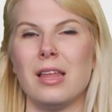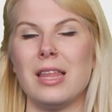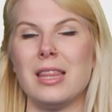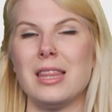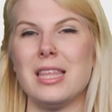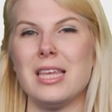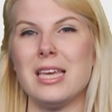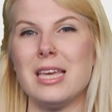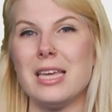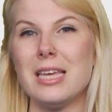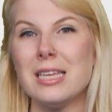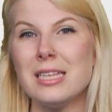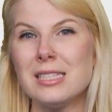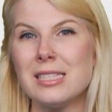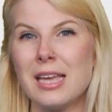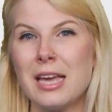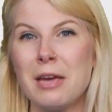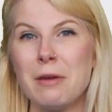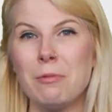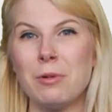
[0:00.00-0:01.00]
The
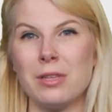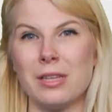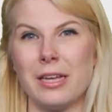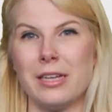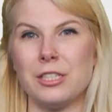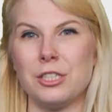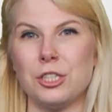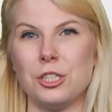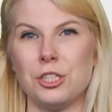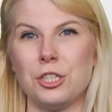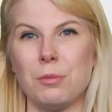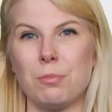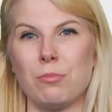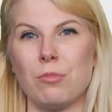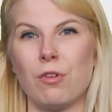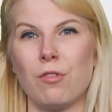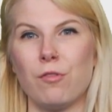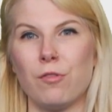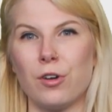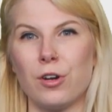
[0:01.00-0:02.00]
is-a relationship
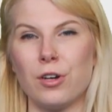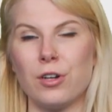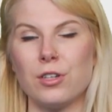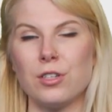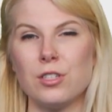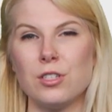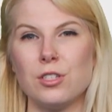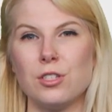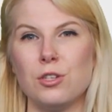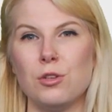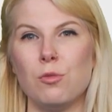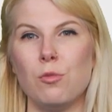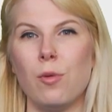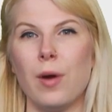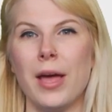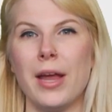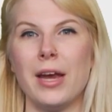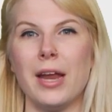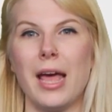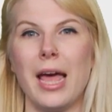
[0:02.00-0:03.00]
refers to
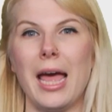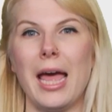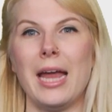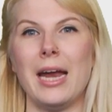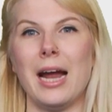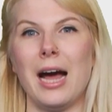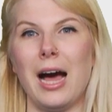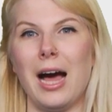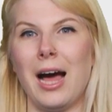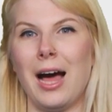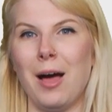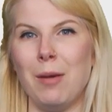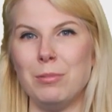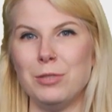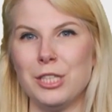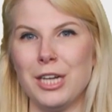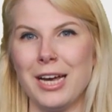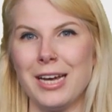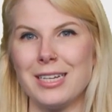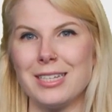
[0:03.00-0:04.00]
when an
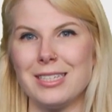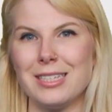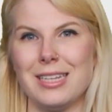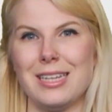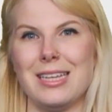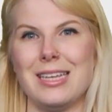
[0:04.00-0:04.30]
object